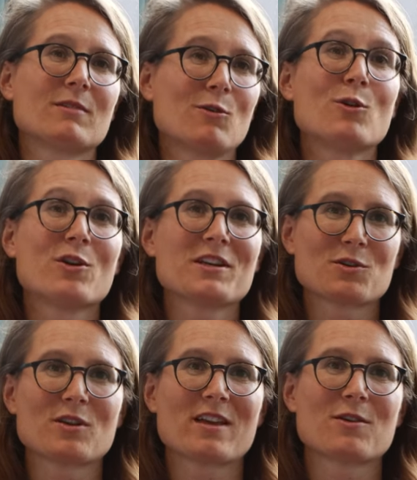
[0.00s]
learning
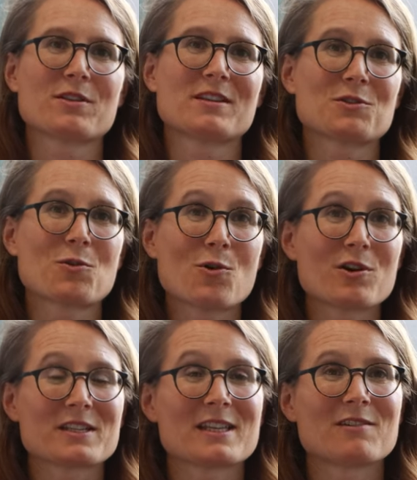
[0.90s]
together on this
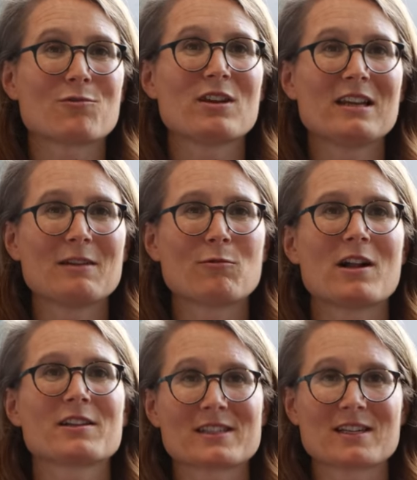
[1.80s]
course, and really
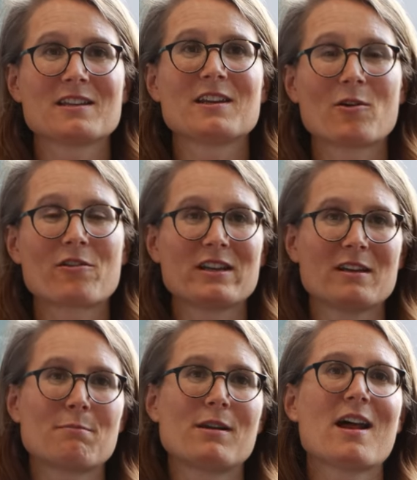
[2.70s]
while studying
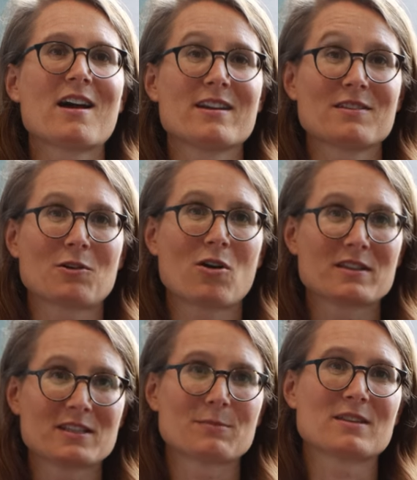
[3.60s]
already applying the
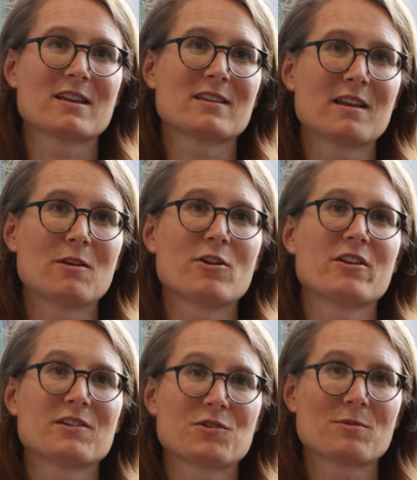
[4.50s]
concepts that they
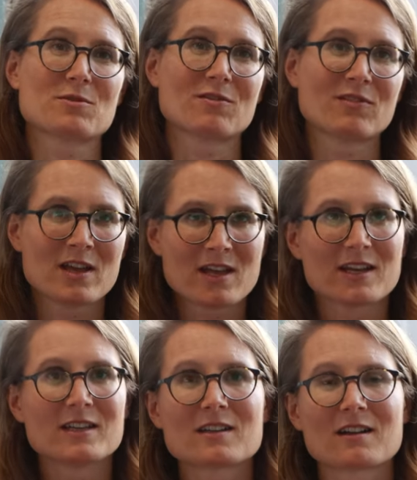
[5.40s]
learn in terms of
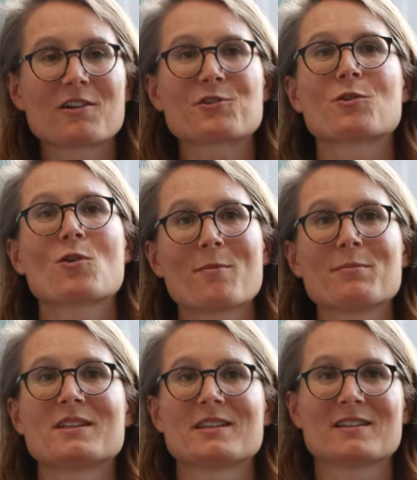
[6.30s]
intercultural
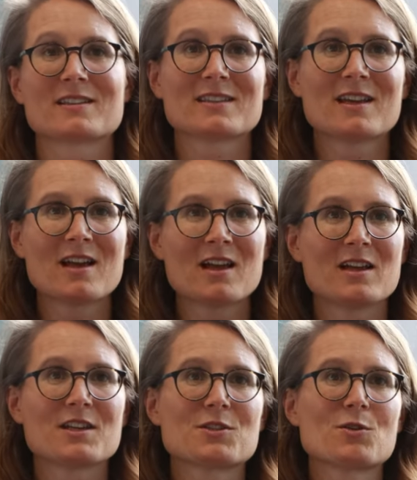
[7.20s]
competence.
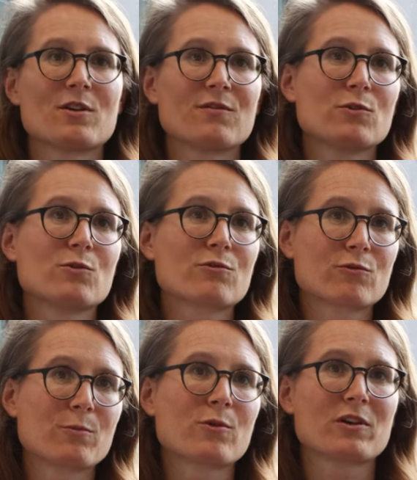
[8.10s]
So if you do
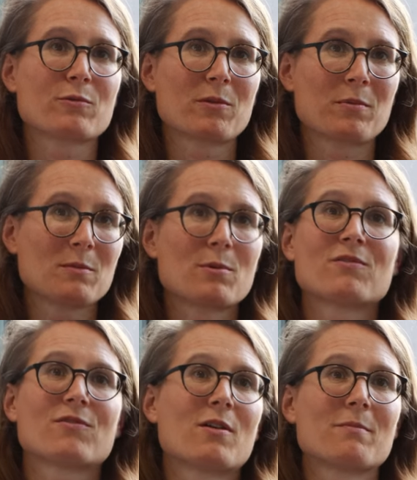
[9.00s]
group work with
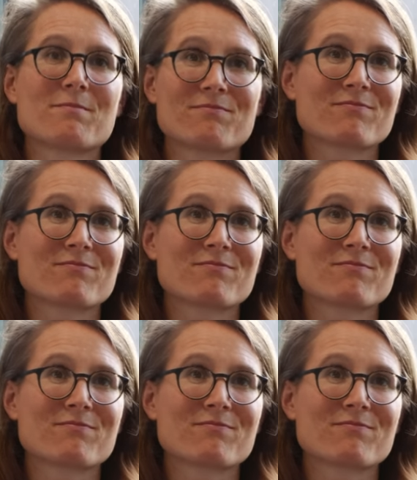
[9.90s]
people from